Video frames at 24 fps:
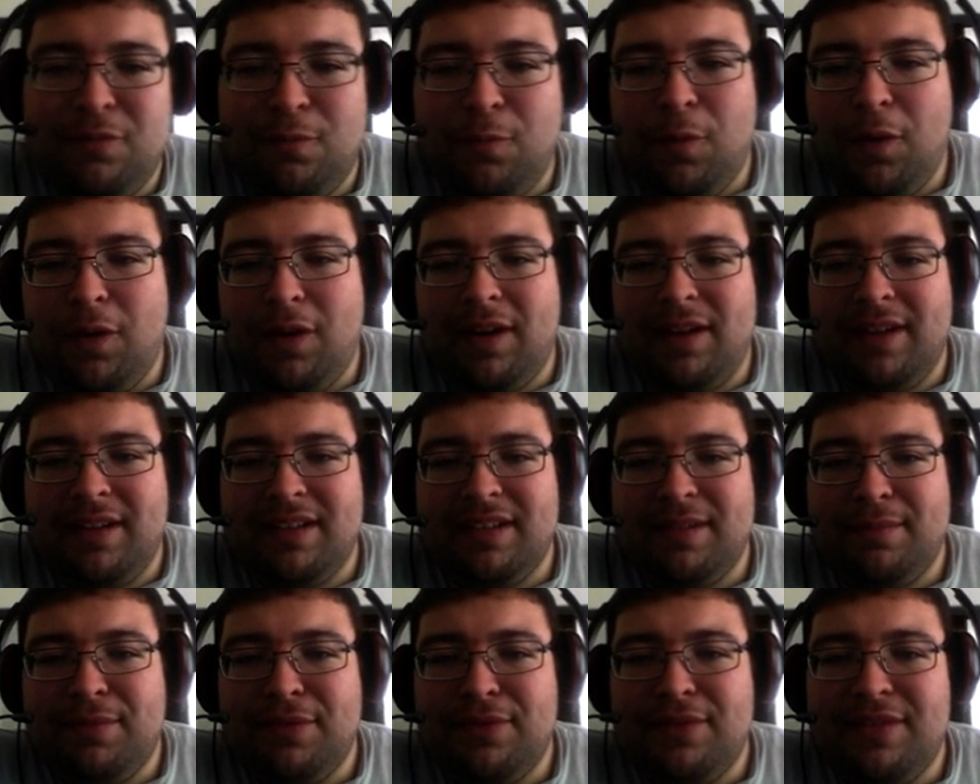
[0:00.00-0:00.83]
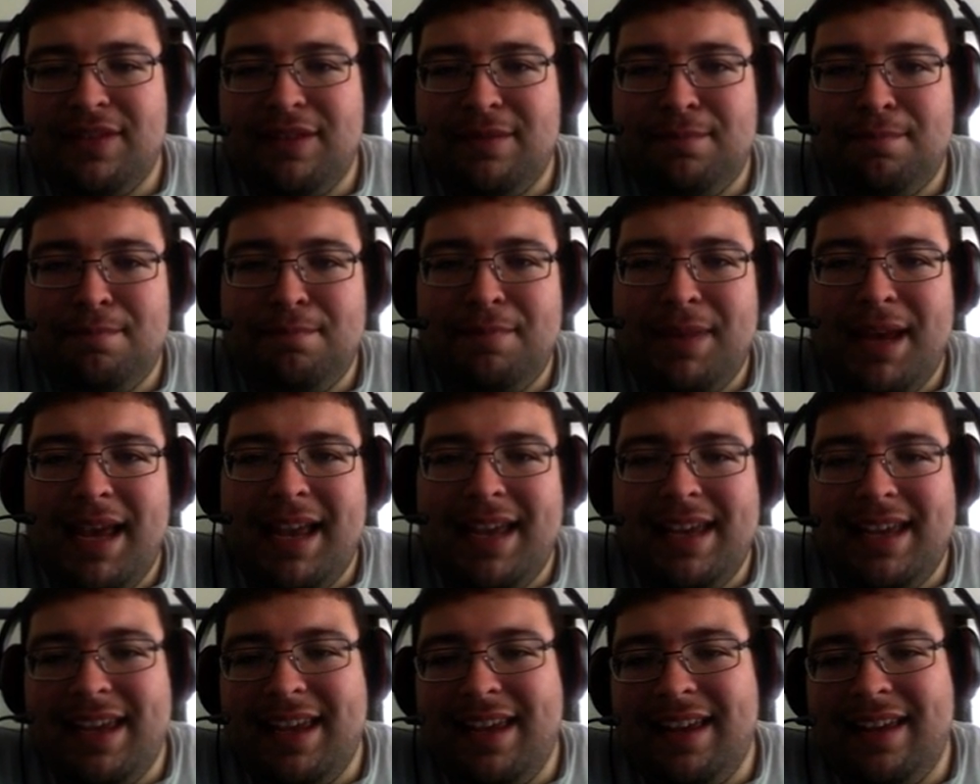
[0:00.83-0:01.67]
work as opposed to
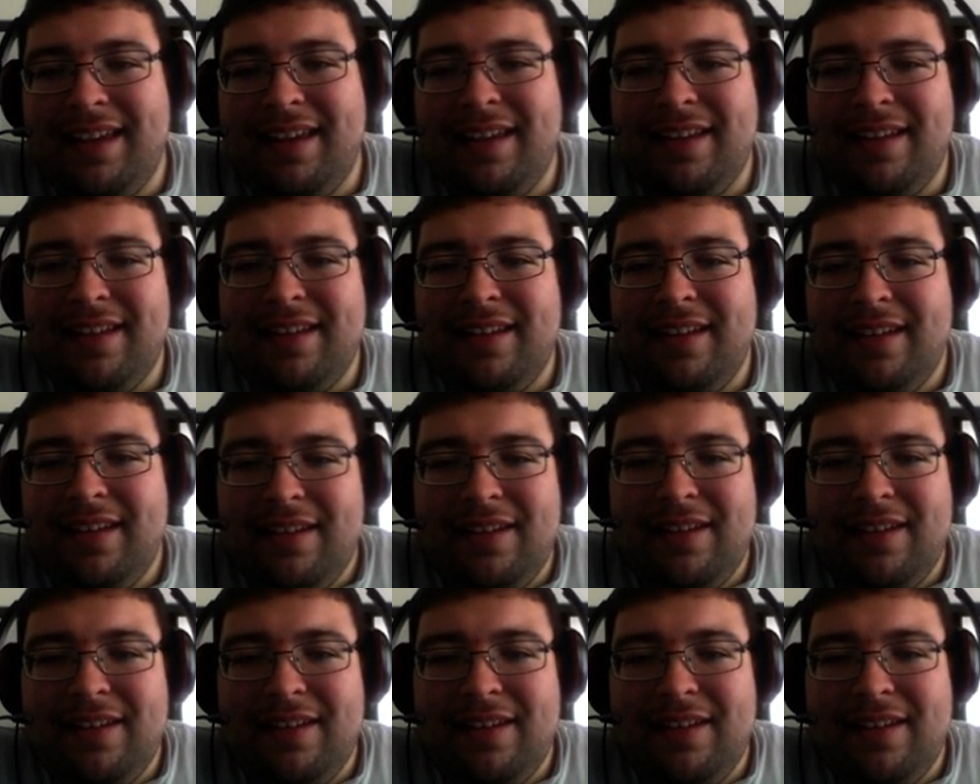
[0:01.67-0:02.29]
begging. My